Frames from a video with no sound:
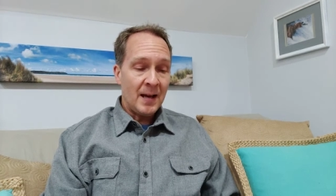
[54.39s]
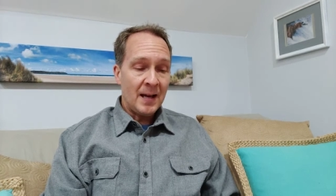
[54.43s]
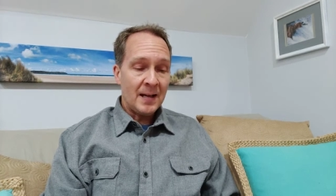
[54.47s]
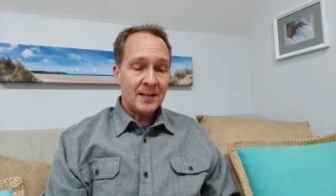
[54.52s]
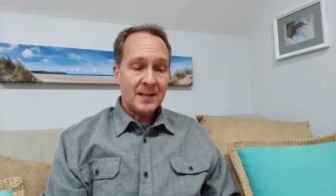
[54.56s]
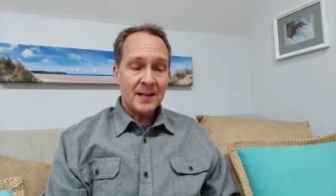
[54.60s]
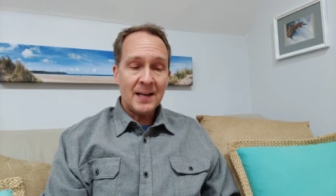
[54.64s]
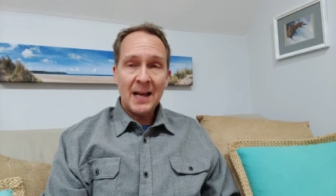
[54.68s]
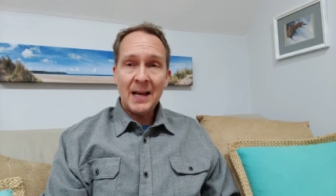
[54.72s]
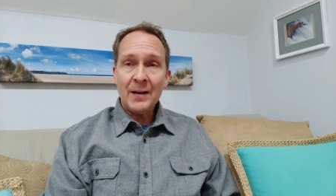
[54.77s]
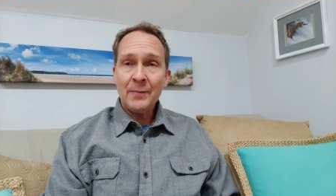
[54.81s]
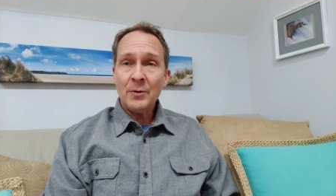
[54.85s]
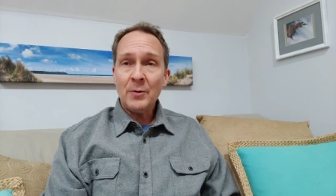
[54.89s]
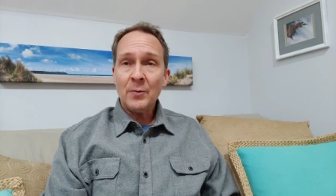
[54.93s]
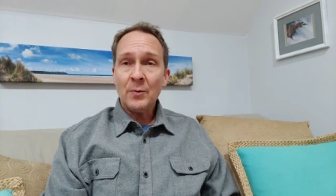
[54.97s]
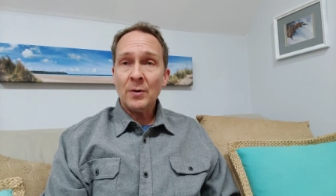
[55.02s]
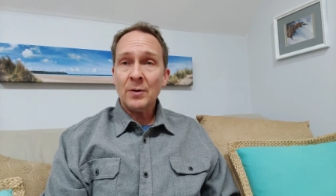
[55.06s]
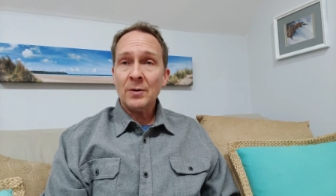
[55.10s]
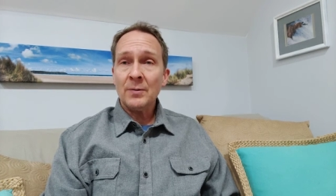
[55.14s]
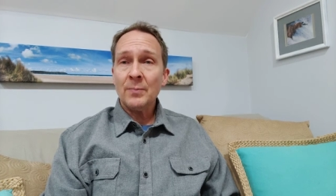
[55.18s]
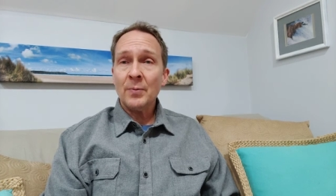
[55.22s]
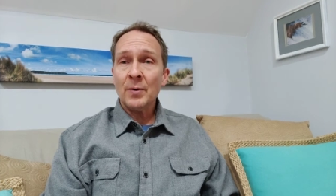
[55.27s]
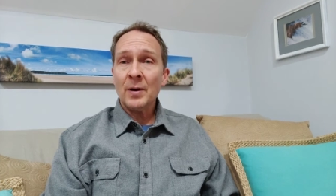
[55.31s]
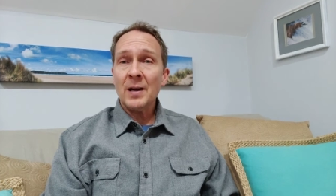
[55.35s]
And today we
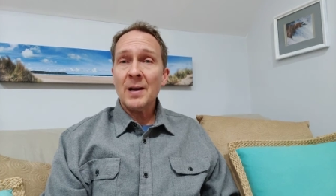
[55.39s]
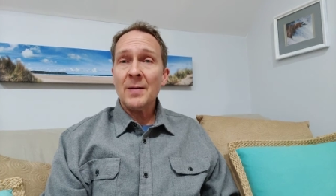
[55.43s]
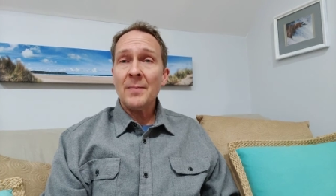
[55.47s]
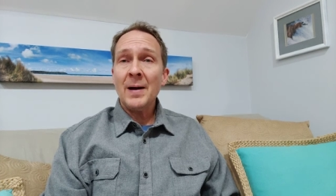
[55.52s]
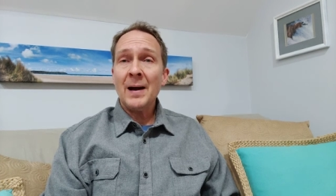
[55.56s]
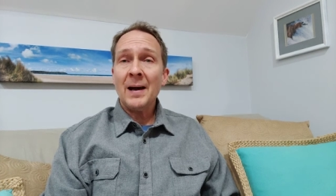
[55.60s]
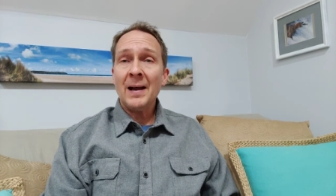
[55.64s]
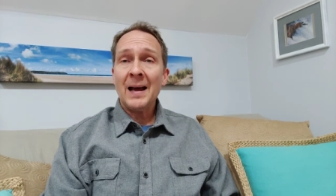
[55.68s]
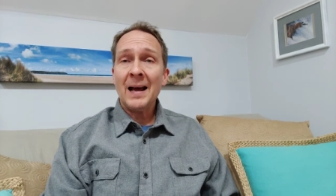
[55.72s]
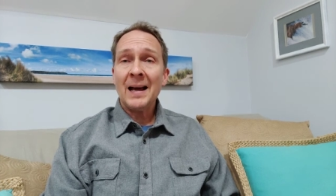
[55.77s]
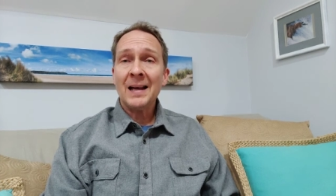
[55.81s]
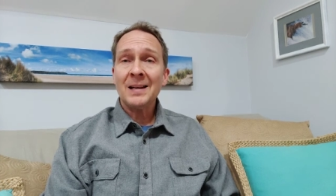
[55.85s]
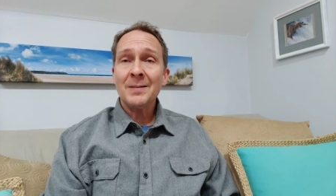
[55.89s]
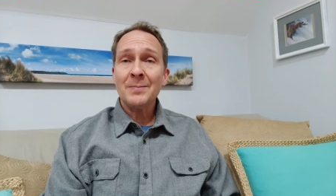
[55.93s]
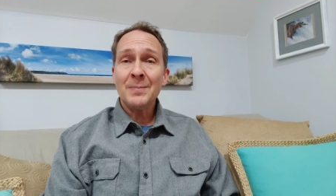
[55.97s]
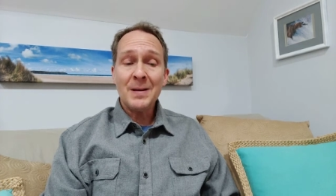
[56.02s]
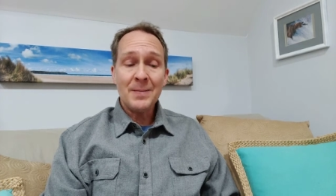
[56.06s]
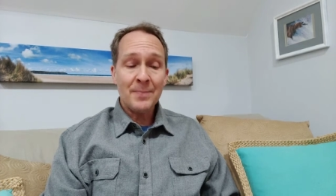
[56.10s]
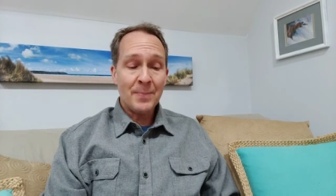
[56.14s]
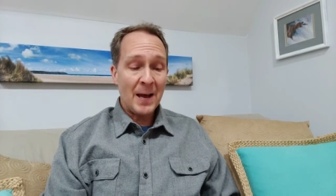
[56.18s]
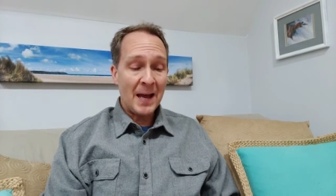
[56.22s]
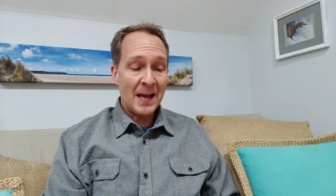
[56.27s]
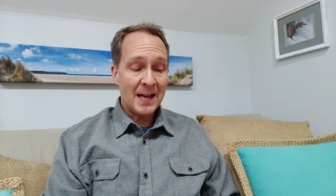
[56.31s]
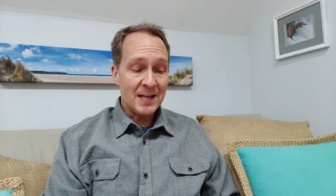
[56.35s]
want to pray about how to
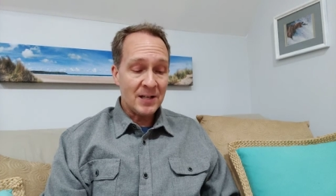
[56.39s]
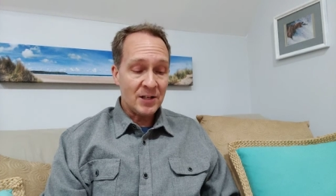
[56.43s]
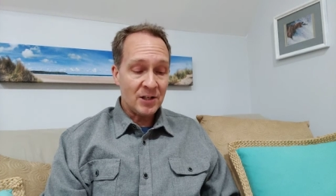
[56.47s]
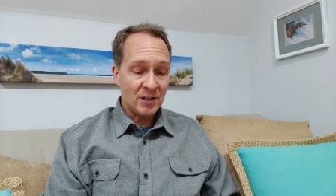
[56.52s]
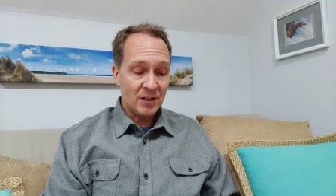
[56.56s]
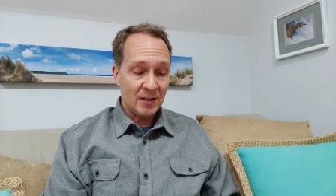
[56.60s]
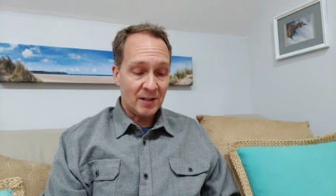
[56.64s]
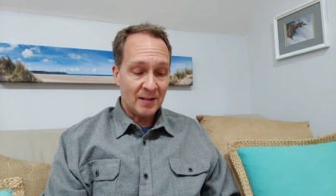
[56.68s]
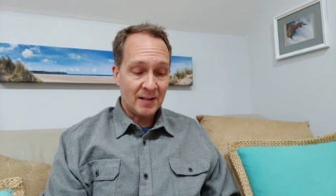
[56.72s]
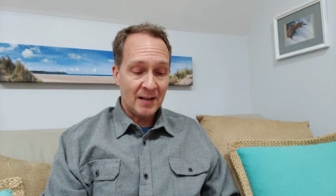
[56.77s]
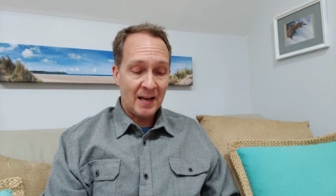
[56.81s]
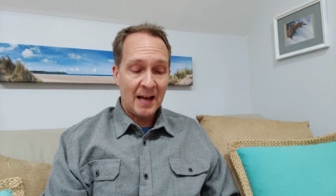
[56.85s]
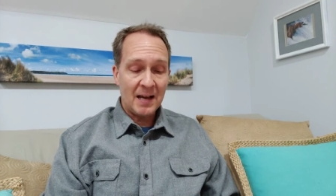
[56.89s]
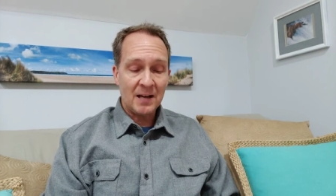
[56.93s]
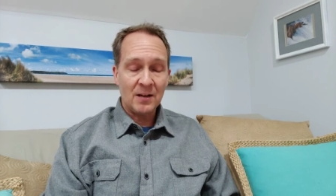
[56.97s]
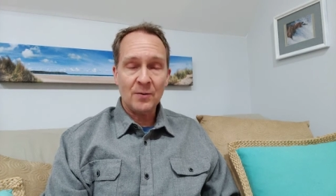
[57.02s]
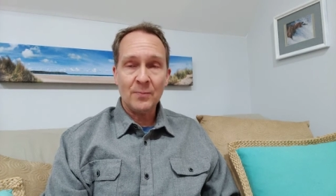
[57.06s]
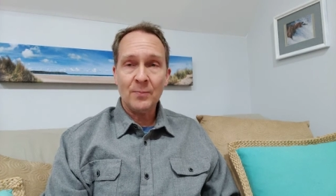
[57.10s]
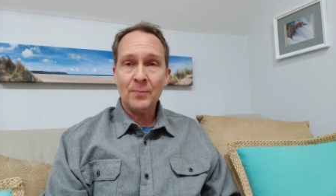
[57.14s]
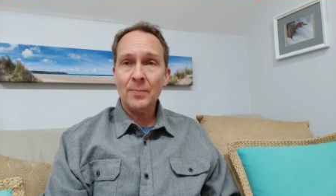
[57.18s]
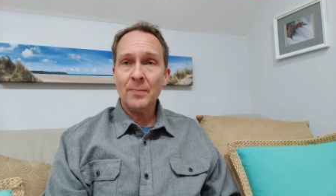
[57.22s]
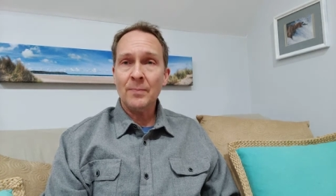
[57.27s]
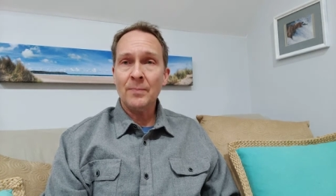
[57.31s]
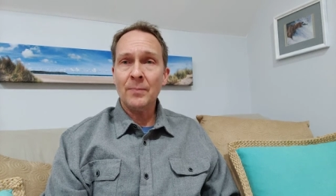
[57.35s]
be patient, how
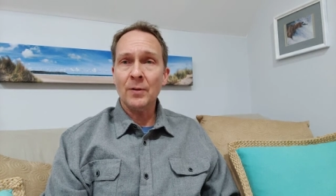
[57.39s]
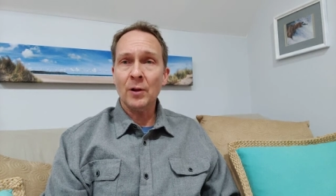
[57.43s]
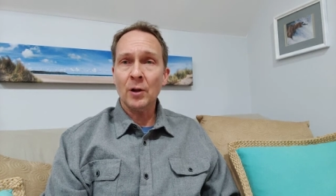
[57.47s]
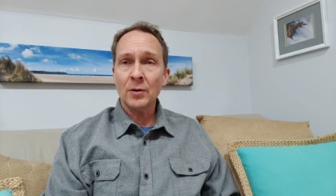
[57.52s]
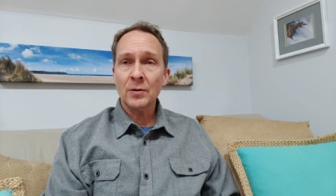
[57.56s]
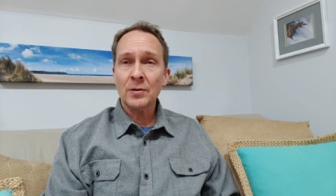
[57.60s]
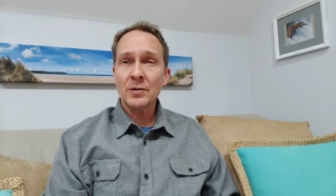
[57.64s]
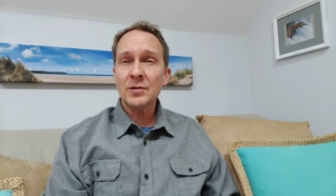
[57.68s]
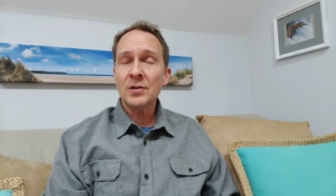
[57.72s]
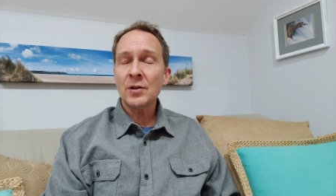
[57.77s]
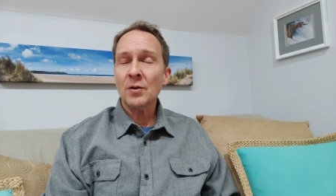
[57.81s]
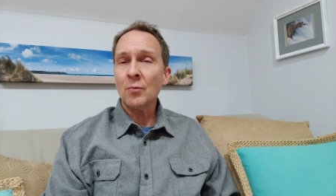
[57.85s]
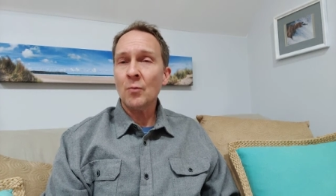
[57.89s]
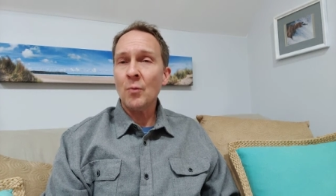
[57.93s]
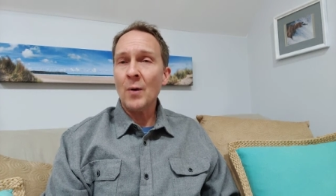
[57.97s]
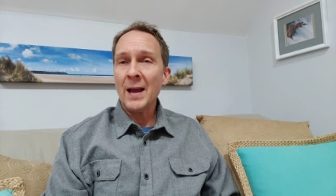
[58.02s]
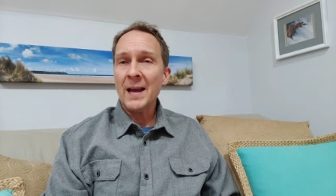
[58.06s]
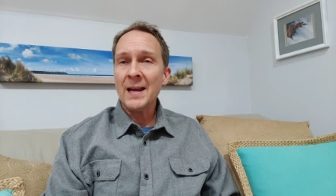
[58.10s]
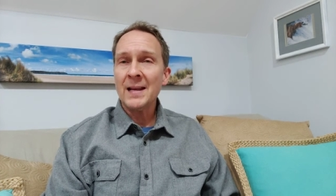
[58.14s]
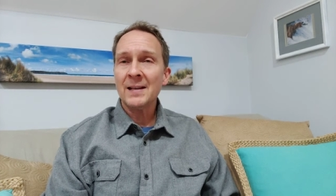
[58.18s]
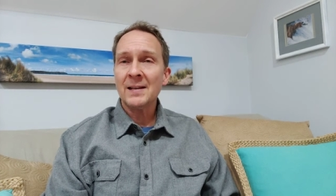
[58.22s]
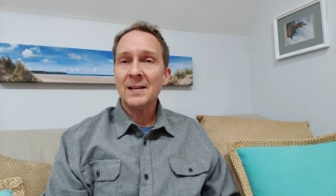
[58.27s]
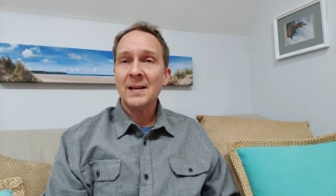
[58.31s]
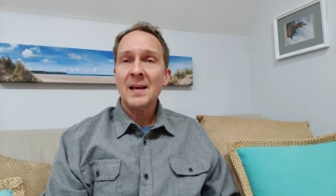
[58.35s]
to learn to
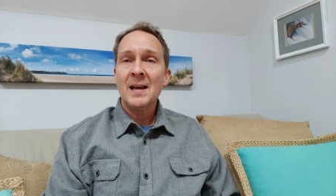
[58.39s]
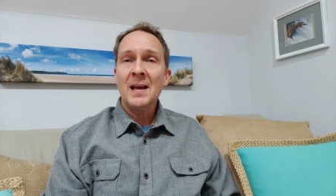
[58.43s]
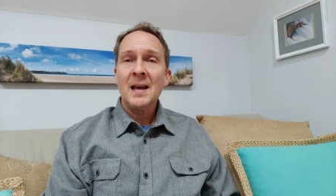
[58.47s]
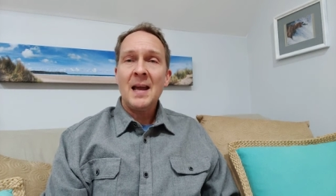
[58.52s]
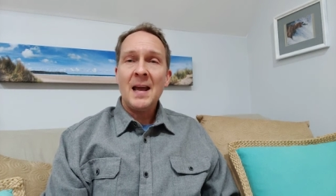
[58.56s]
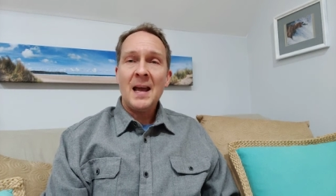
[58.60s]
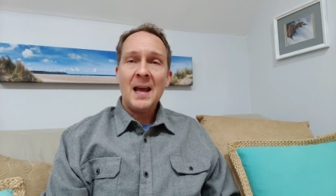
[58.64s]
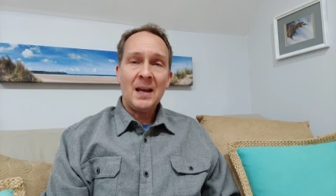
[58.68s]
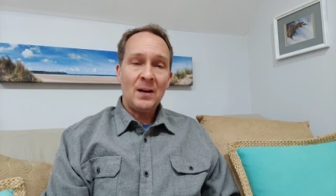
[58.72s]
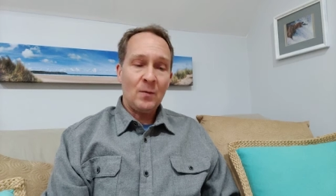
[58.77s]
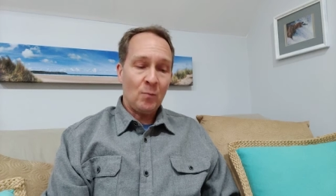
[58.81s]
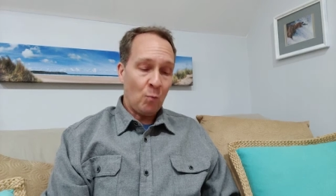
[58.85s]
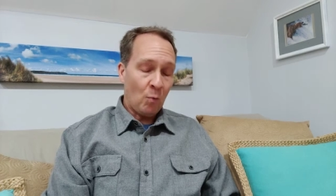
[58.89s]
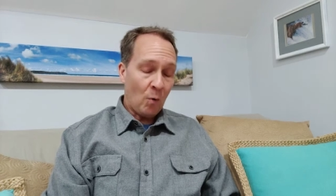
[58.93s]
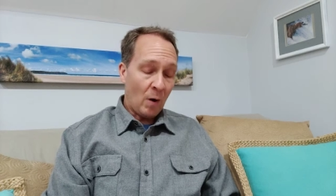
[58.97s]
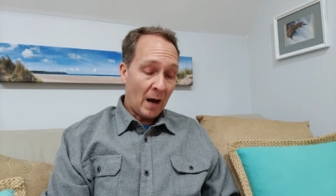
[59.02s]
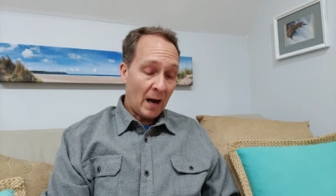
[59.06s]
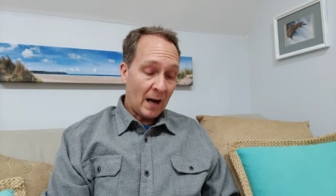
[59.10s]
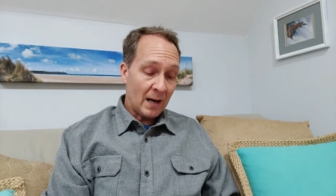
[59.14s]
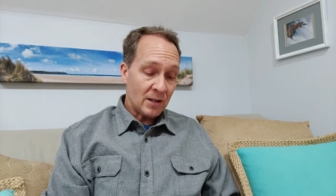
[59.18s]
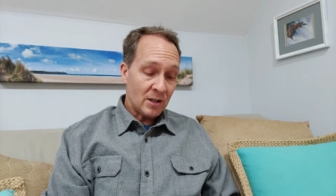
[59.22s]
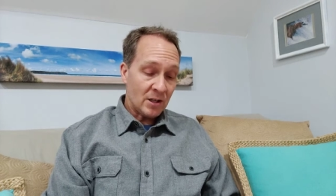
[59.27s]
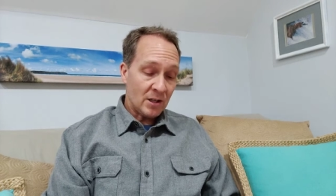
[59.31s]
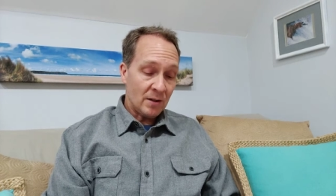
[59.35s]
wait and
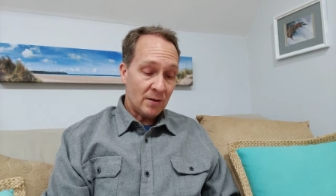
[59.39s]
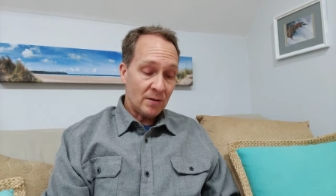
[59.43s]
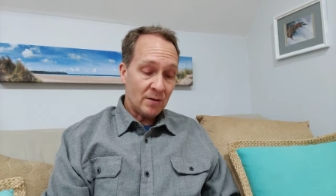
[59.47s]
watch.